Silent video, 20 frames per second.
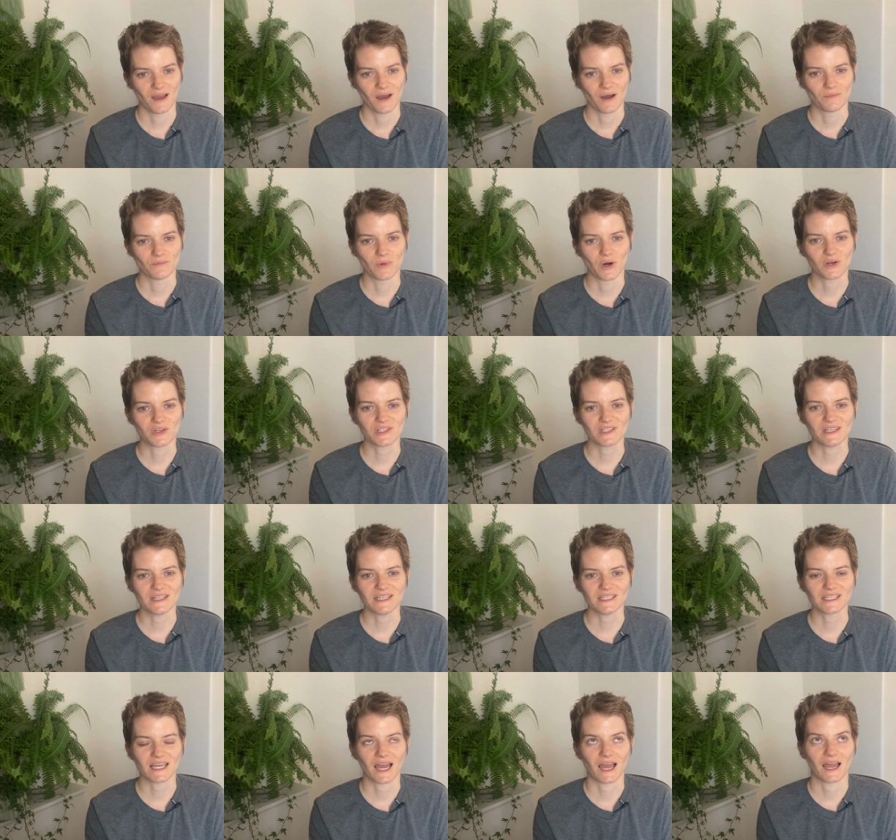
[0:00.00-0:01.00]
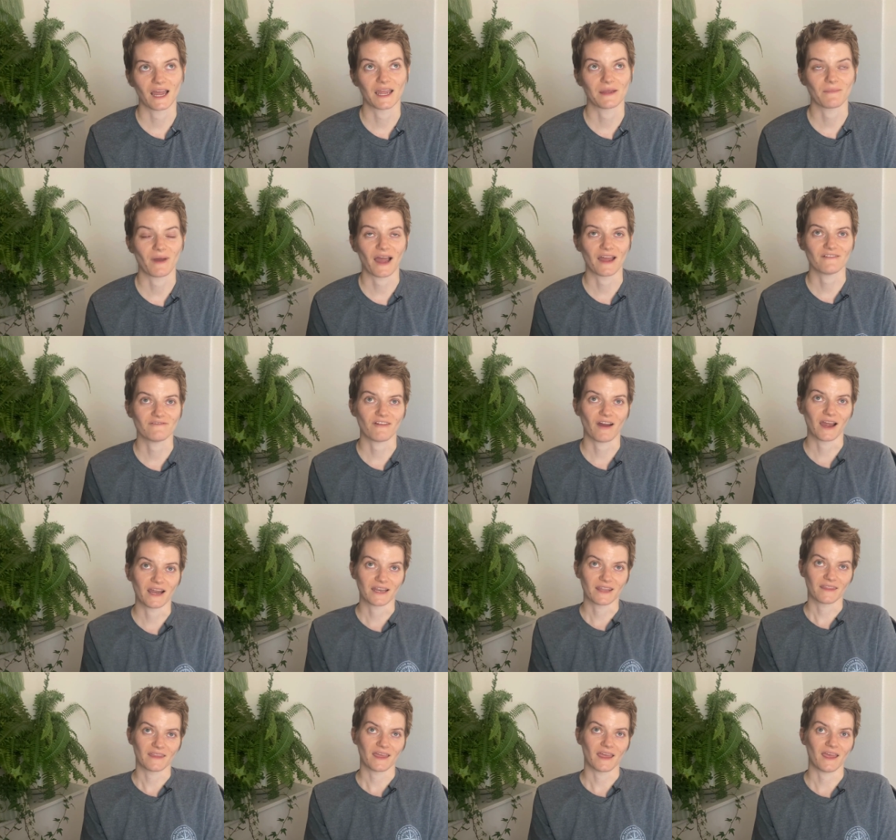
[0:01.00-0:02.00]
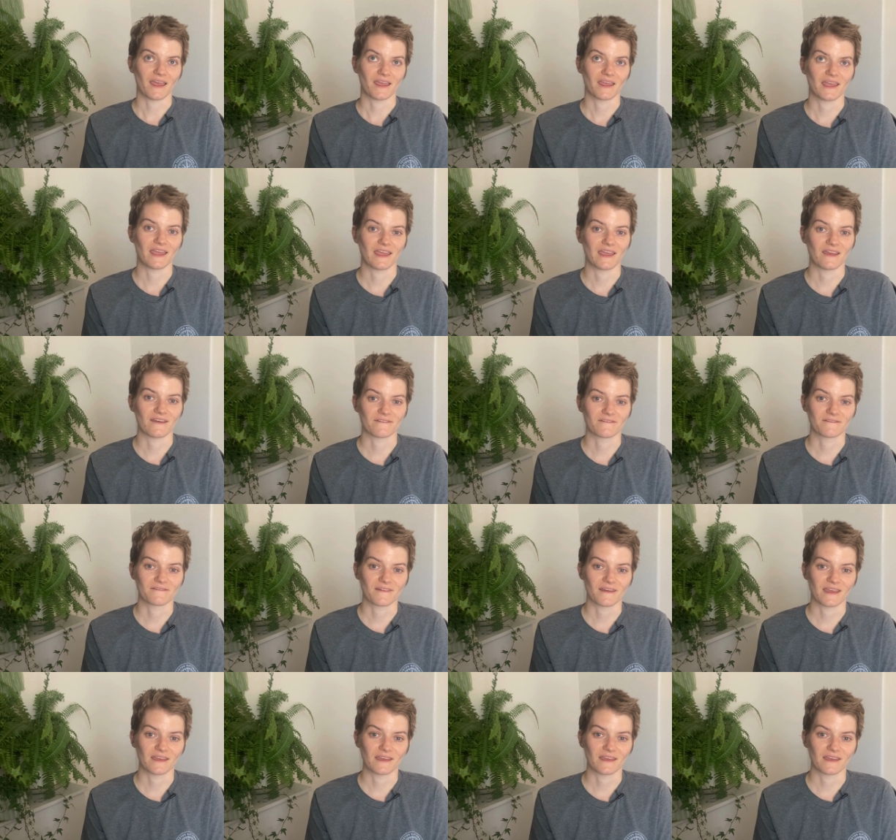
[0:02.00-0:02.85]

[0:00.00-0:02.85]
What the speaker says: Most of the time, I find that if